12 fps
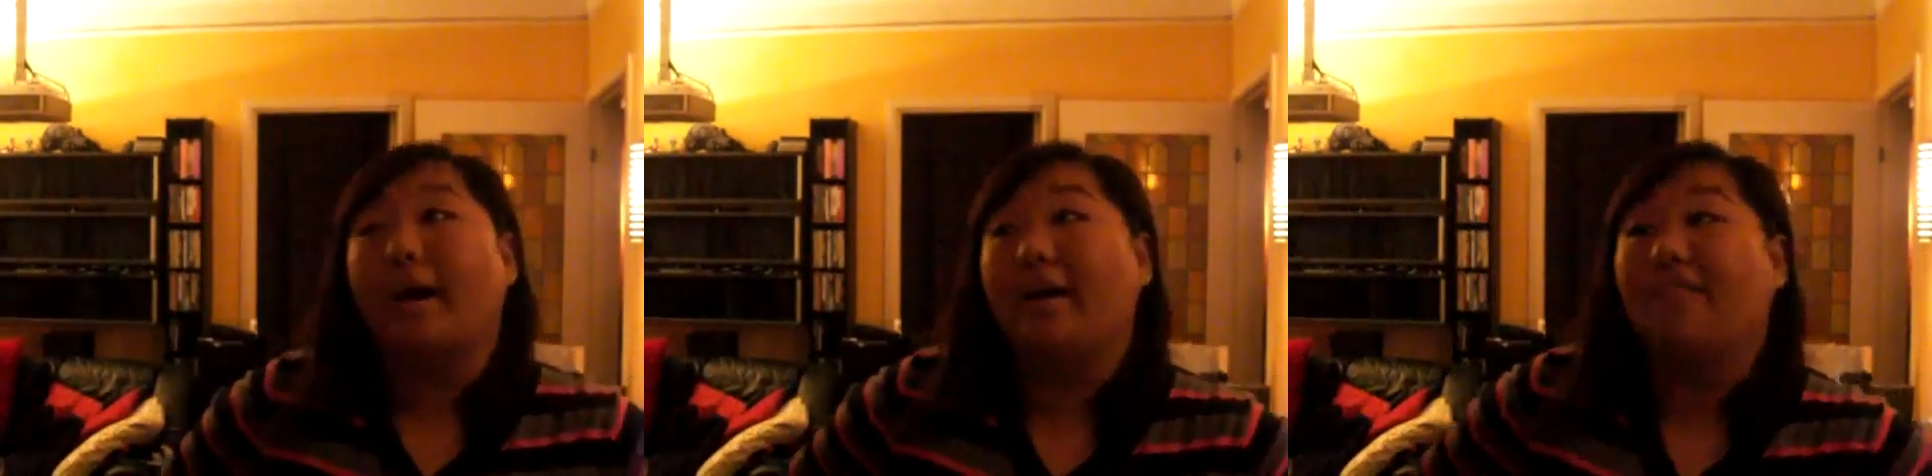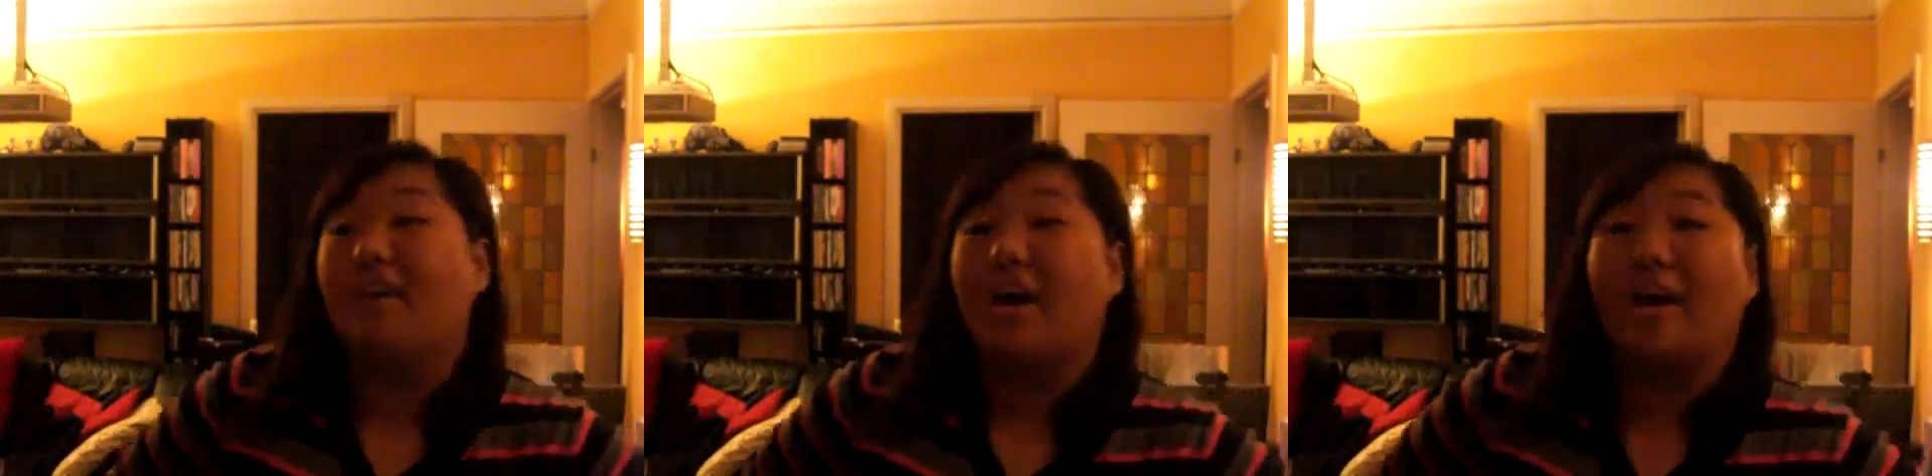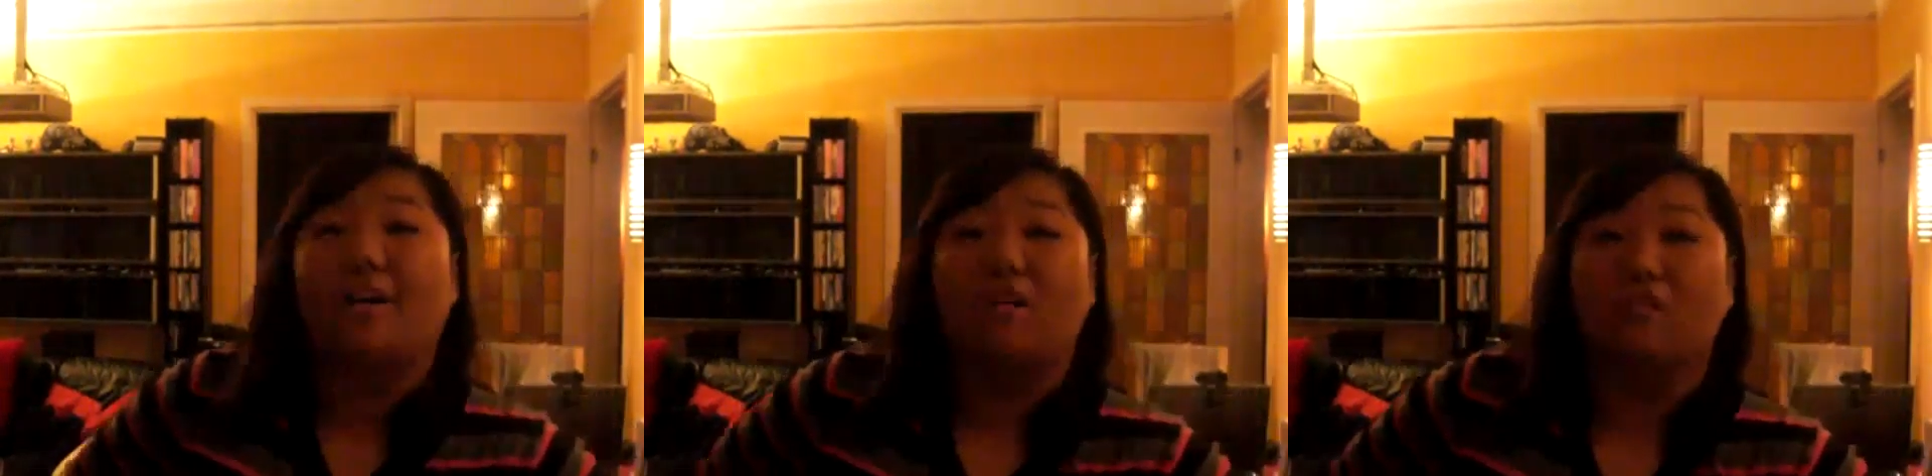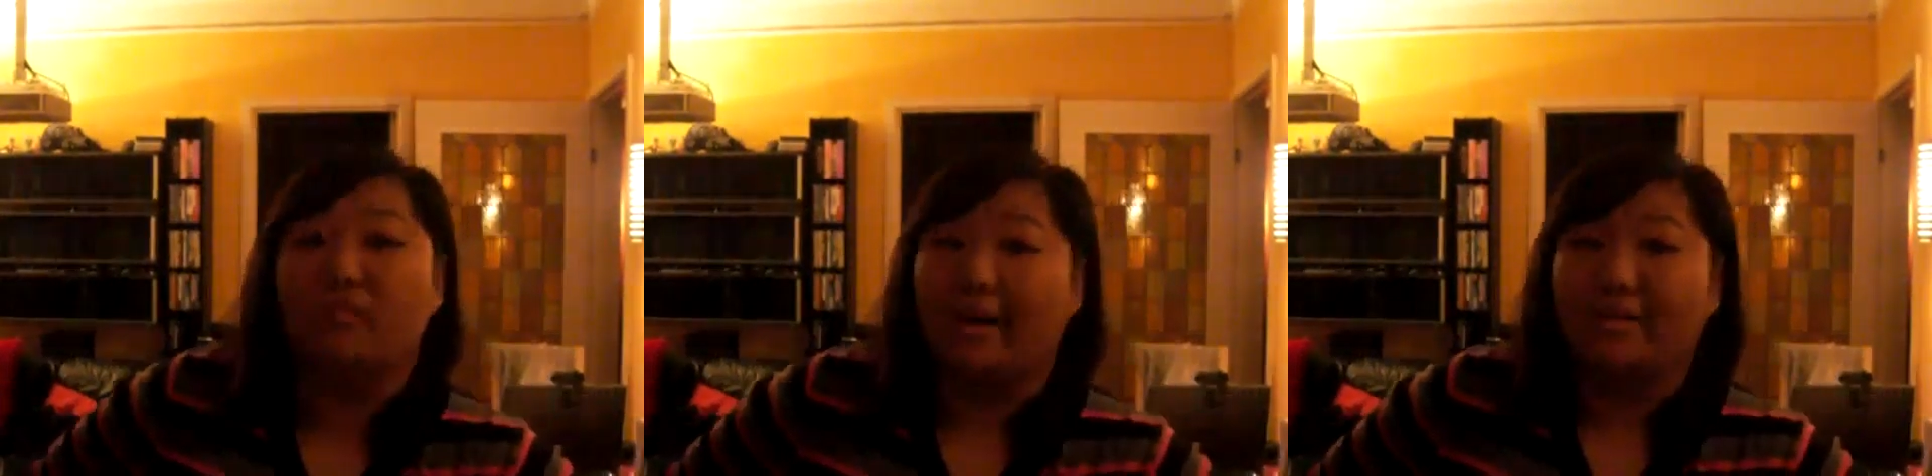I've had a
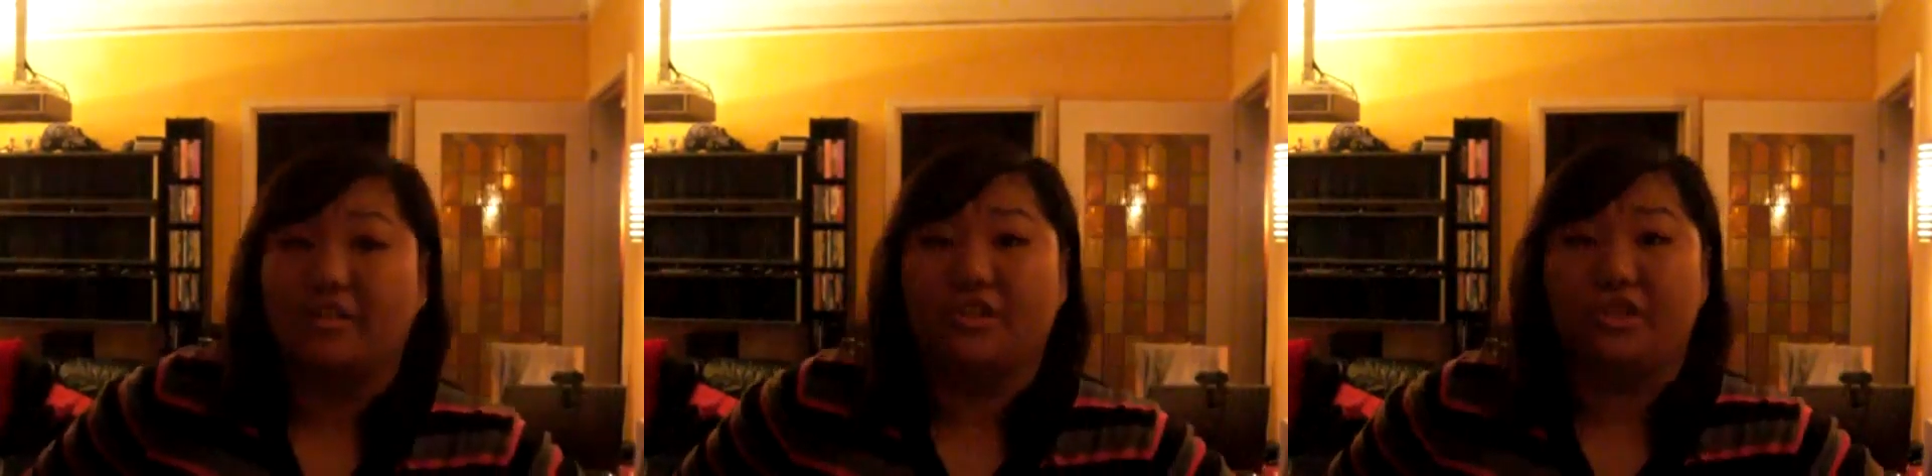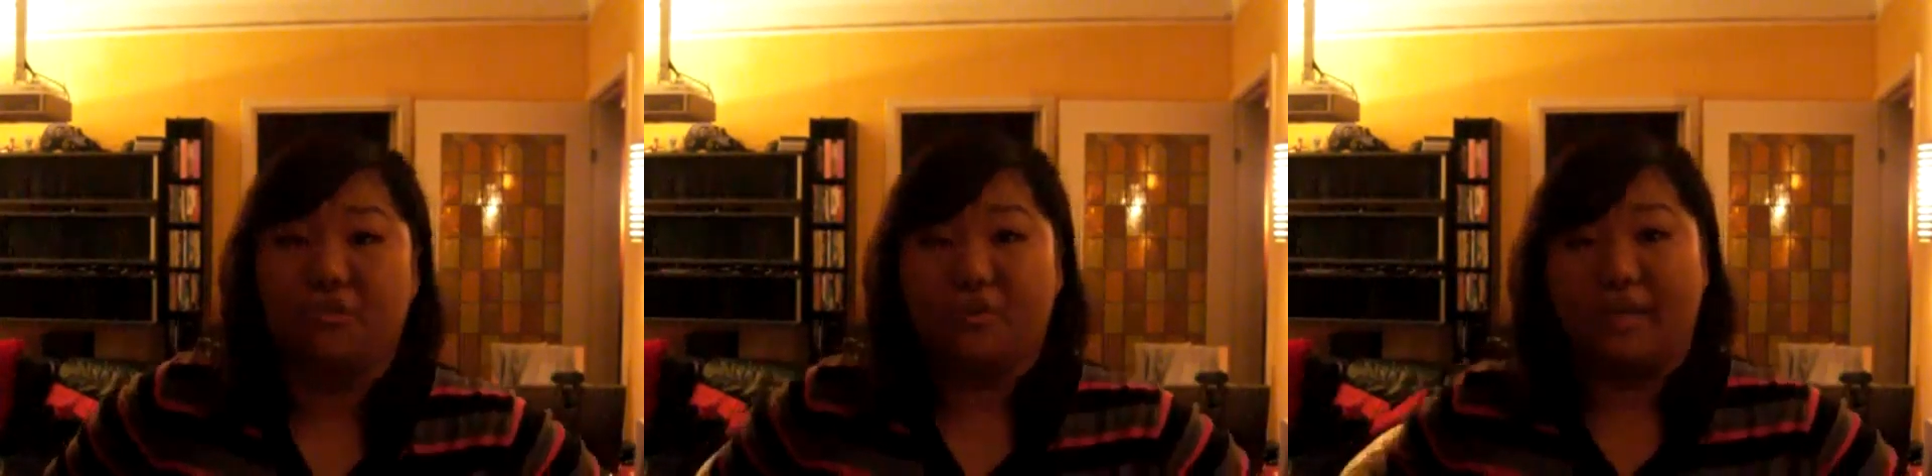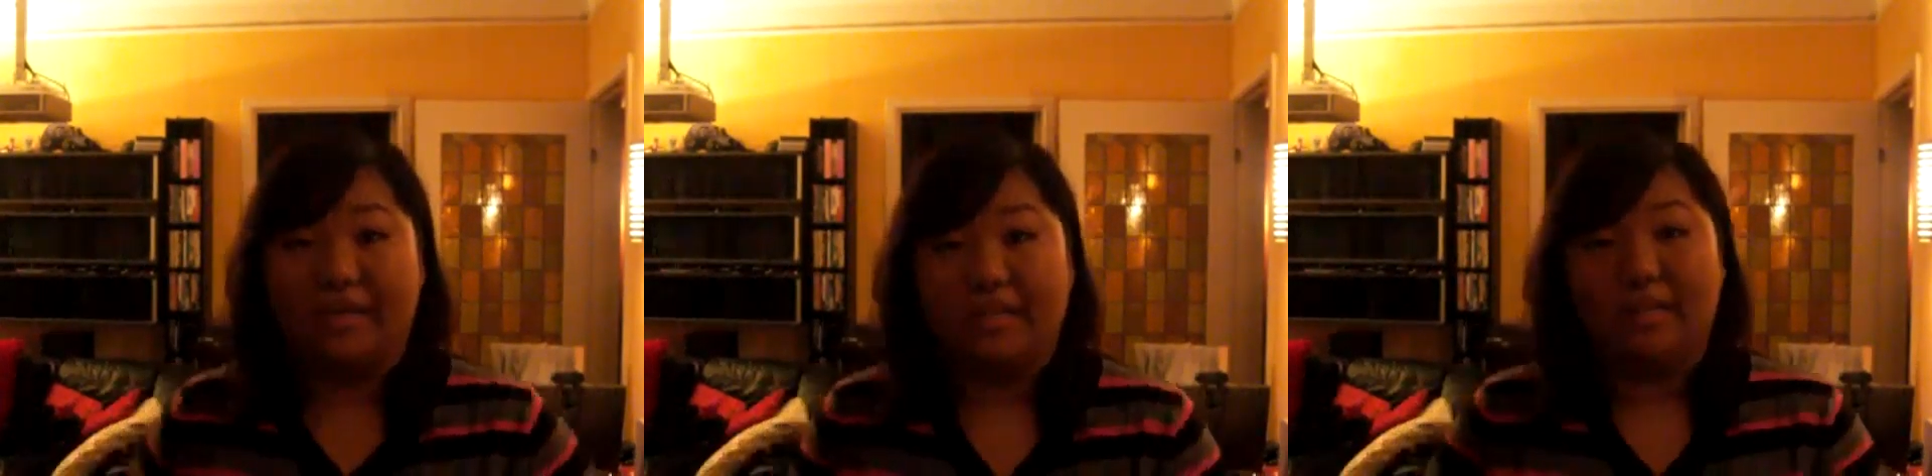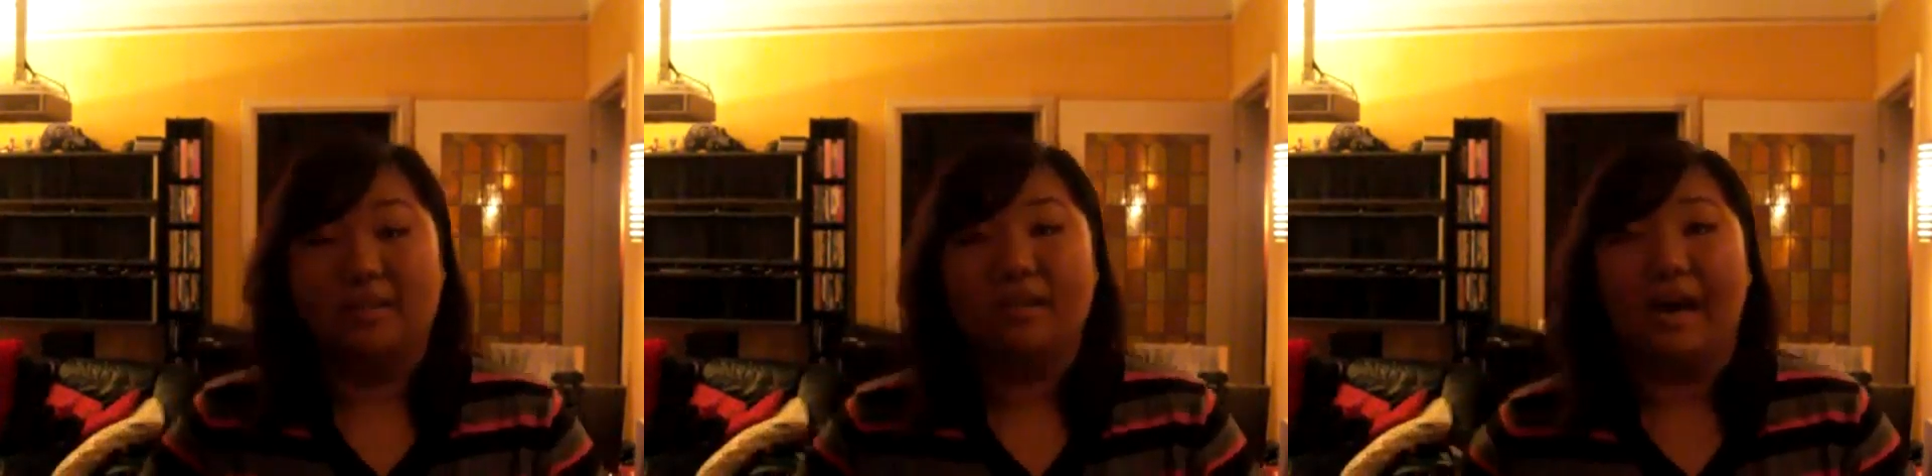lot to do lately.